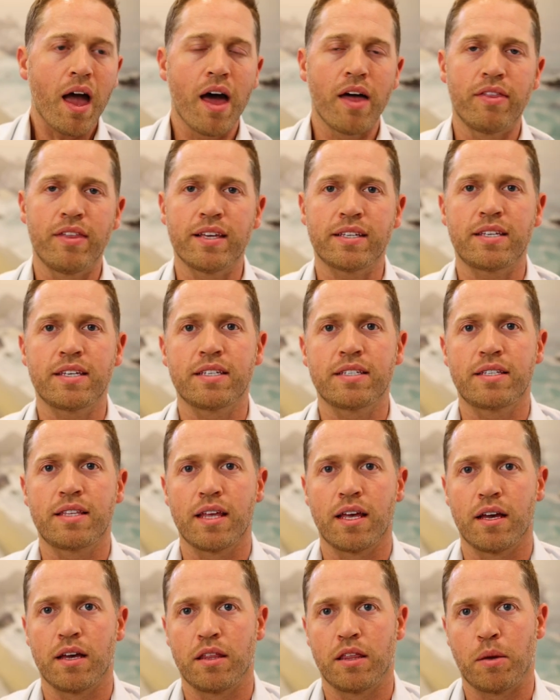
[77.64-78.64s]
this is
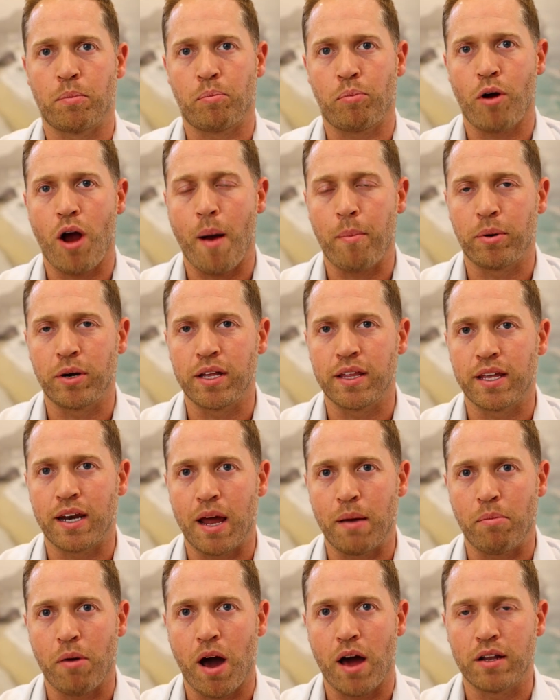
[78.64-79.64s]
the property that
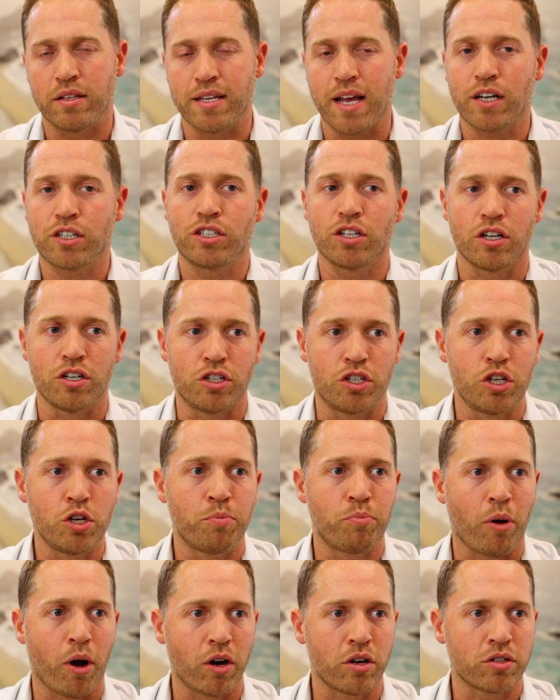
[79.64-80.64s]
I bought. Is actually on
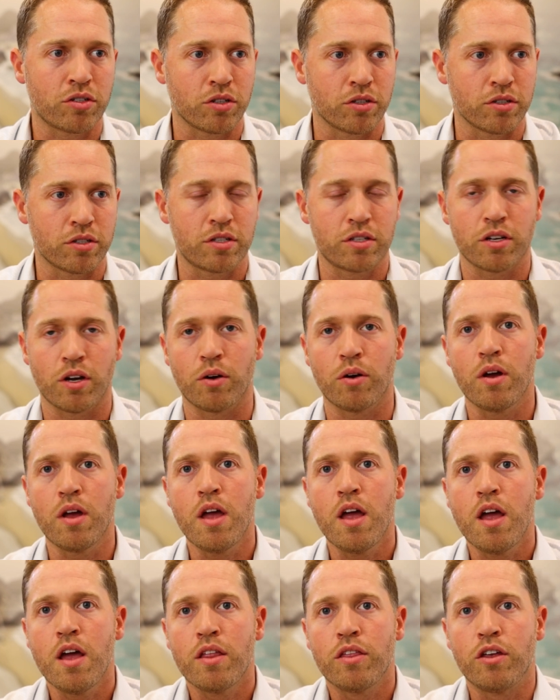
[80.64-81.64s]
two parcels. So
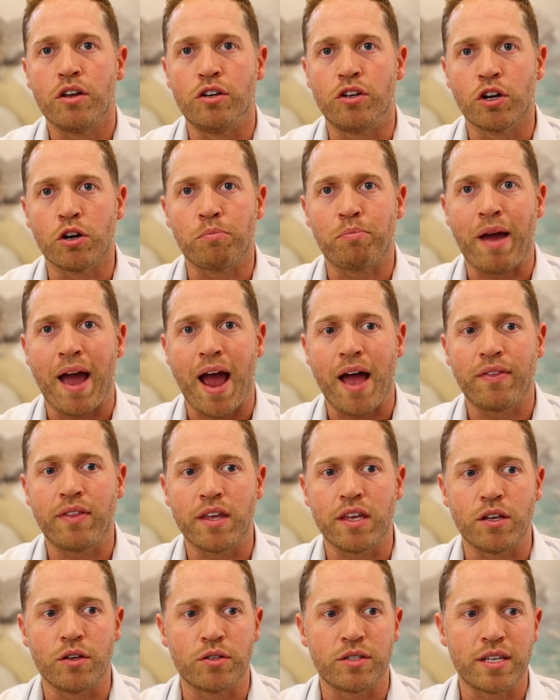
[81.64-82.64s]
the dirt pad
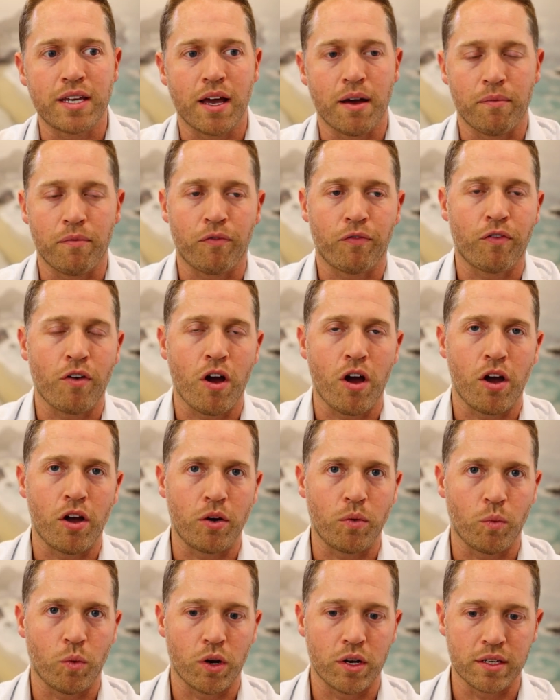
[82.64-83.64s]
that you see up
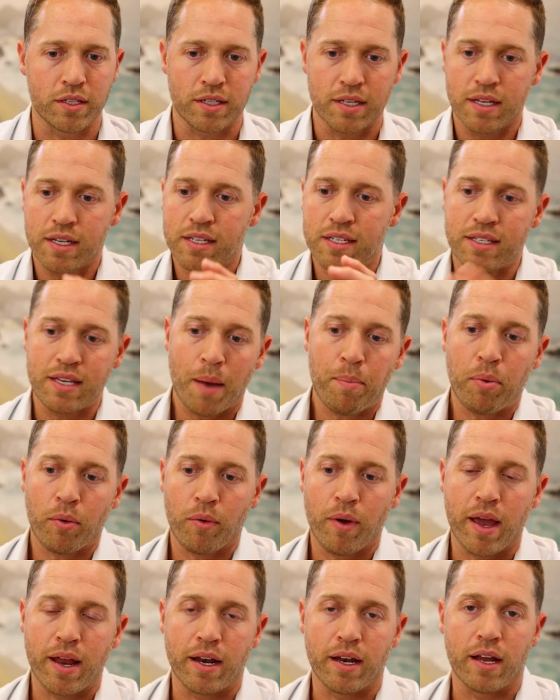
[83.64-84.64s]
front was
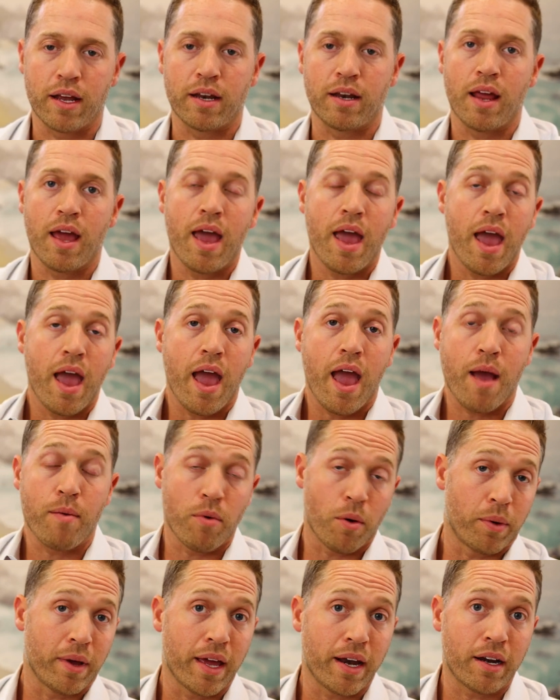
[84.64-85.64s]
separated,
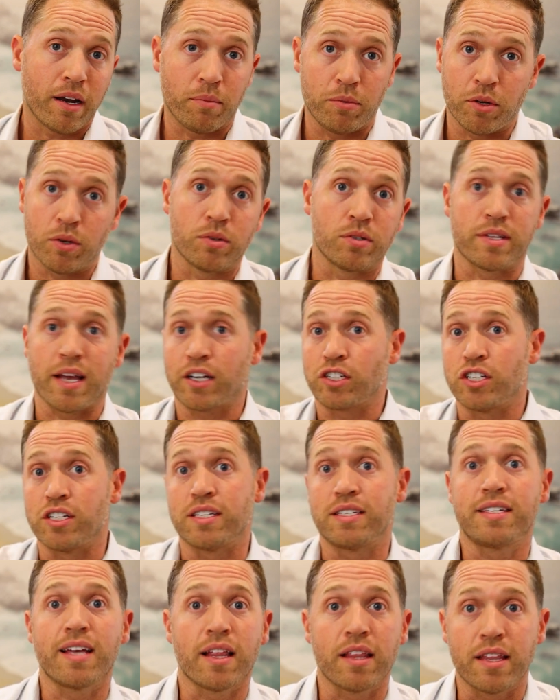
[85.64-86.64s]
and what we ended up doing is actually
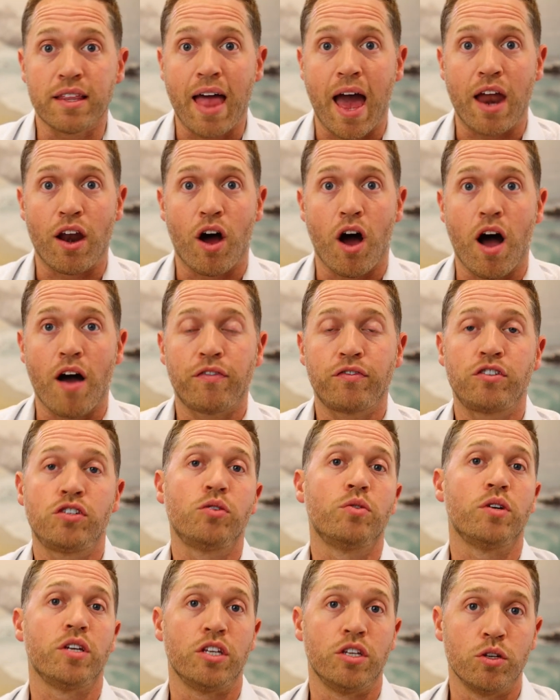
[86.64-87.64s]
selling that off
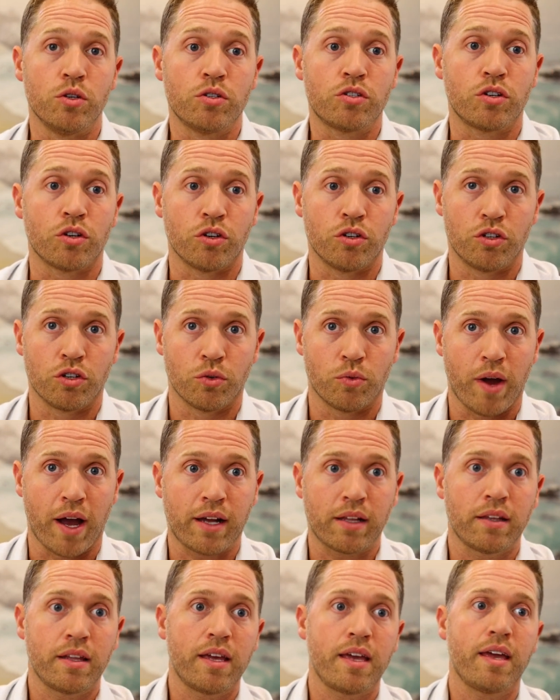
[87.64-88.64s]
to a user
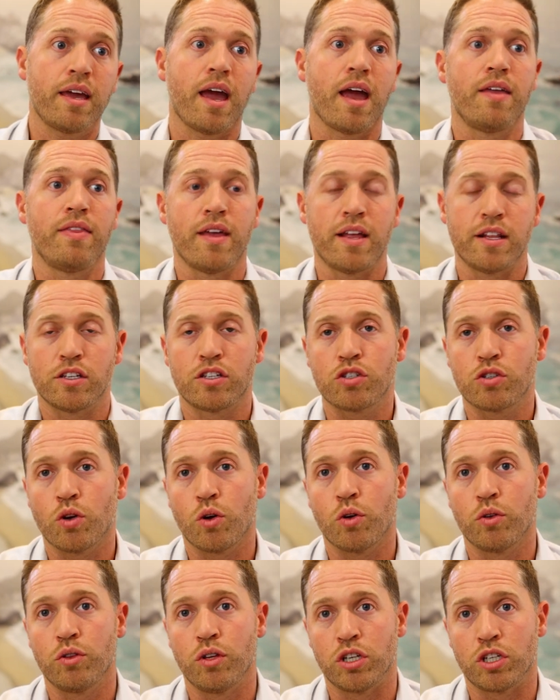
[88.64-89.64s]
directly, and then
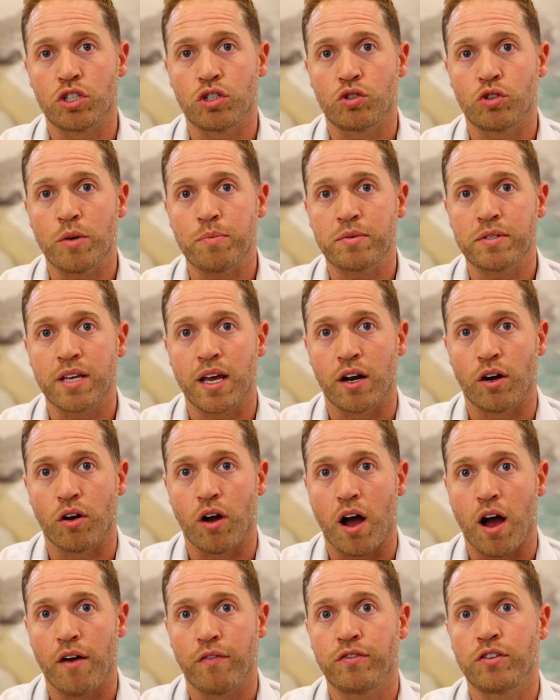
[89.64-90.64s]
sold the strip center
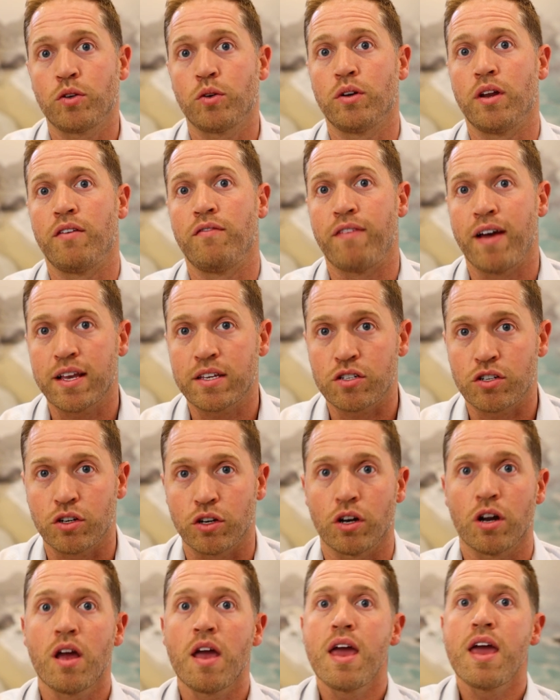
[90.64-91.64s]
off to an
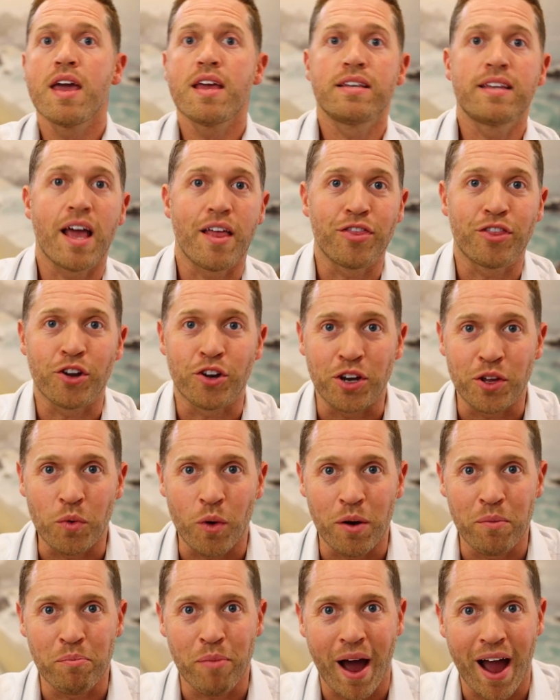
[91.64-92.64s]
investor,
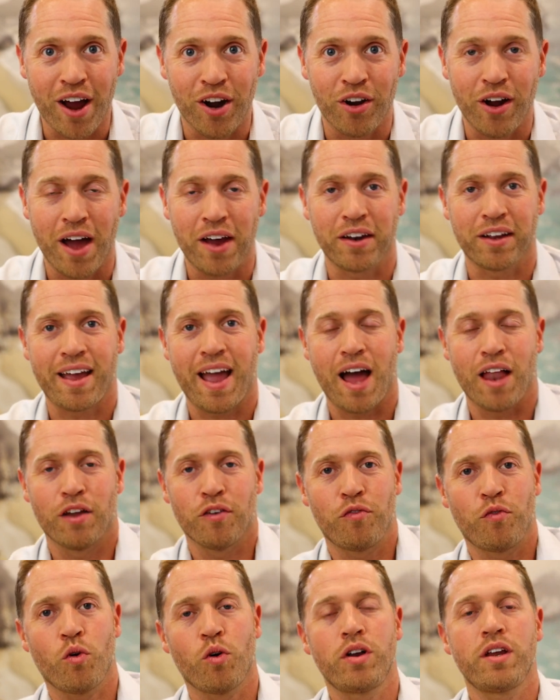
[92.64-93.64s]
1031 buyer out of
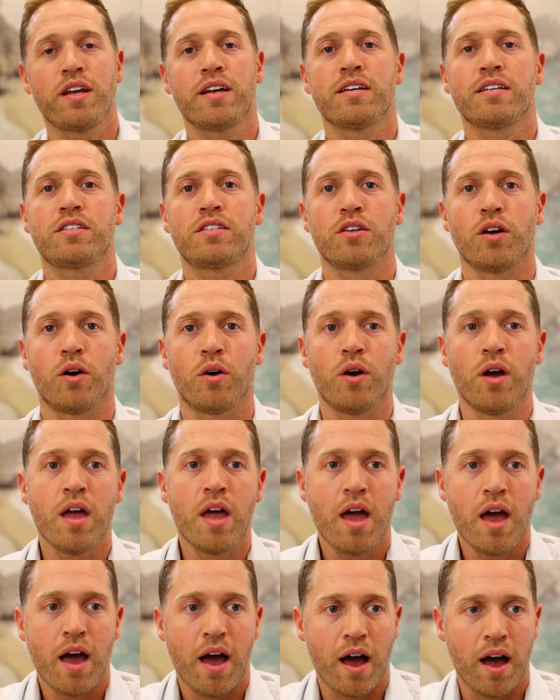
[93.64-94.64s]
California. So
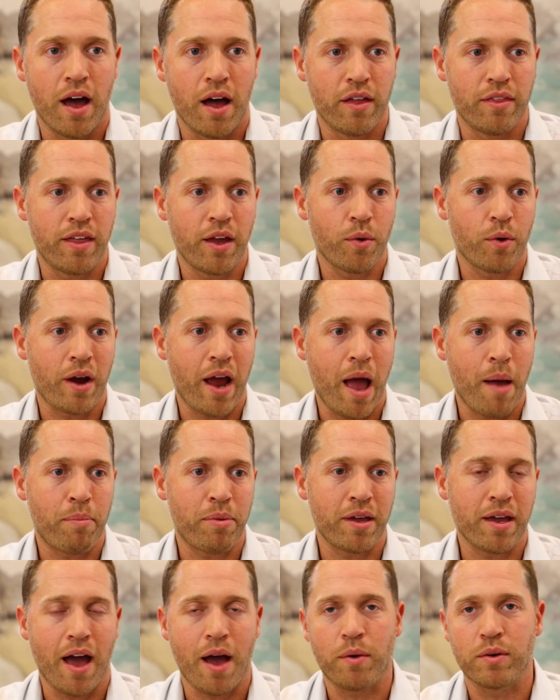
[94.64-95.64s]
they were
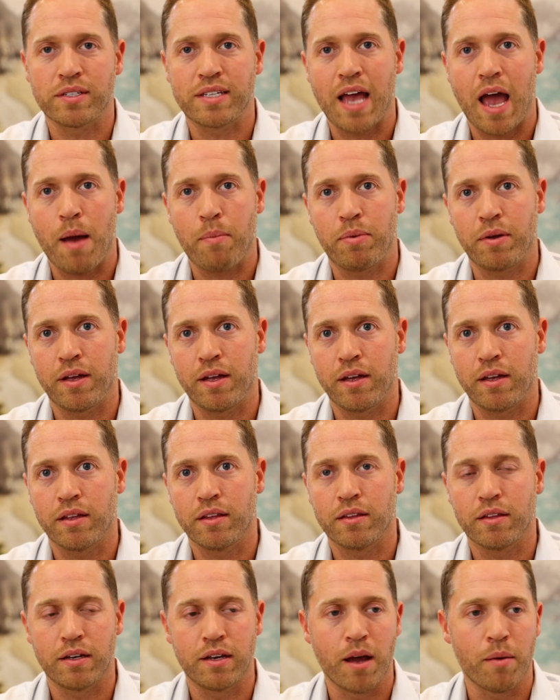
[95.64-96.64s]
happy, I was happy,
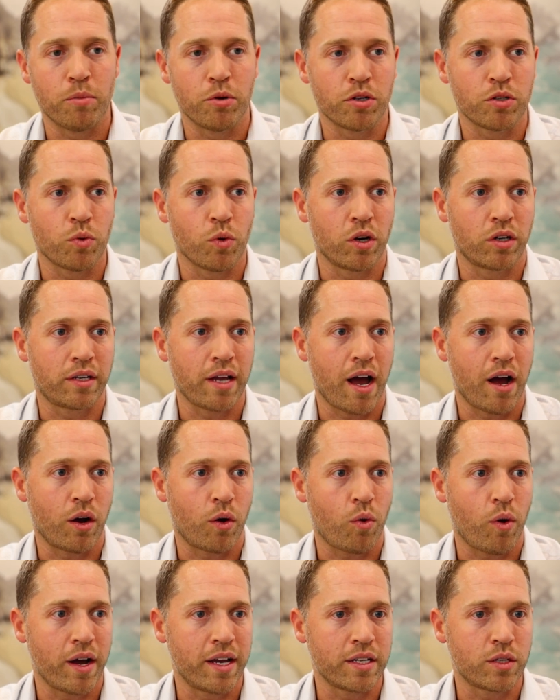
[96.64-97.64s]
the numbers worked
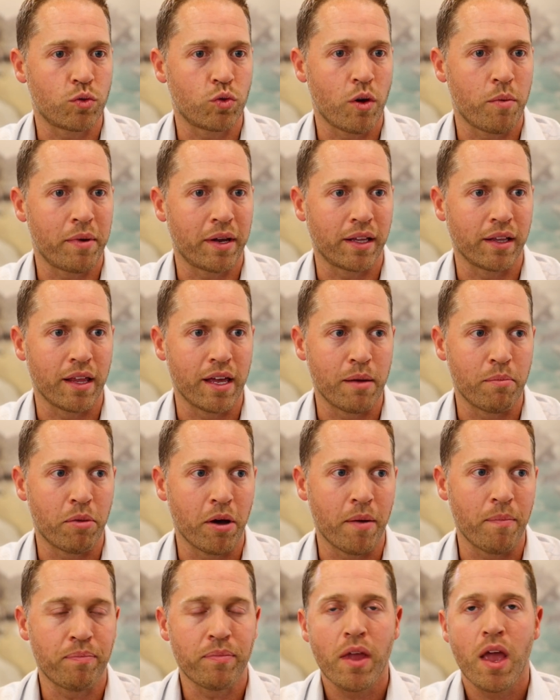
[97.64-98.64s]
out quite swimmingly.
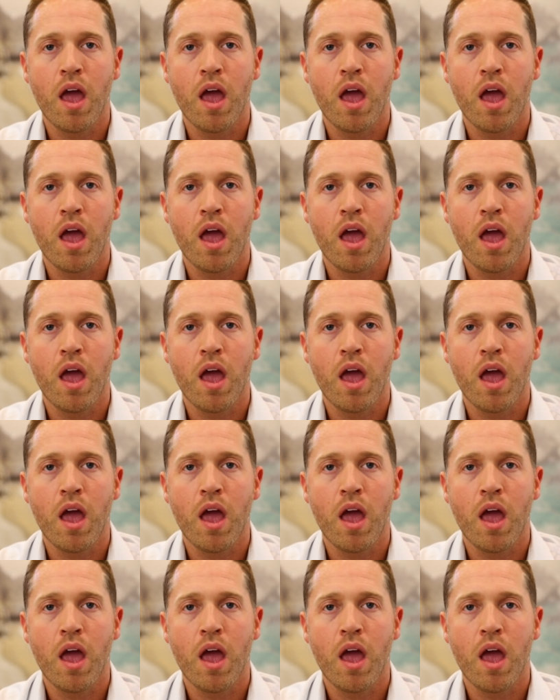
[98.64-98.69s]
But